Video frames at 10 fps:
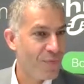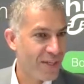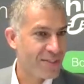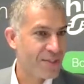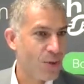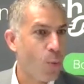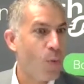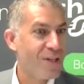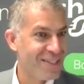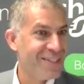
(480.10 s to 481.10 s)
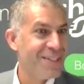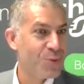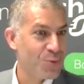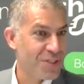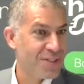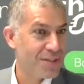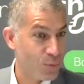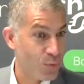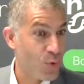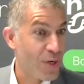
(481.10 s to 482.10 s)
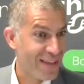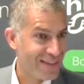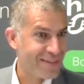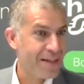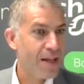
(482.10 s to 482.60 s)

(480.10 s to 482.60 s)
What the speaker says: fix or what they need to look at,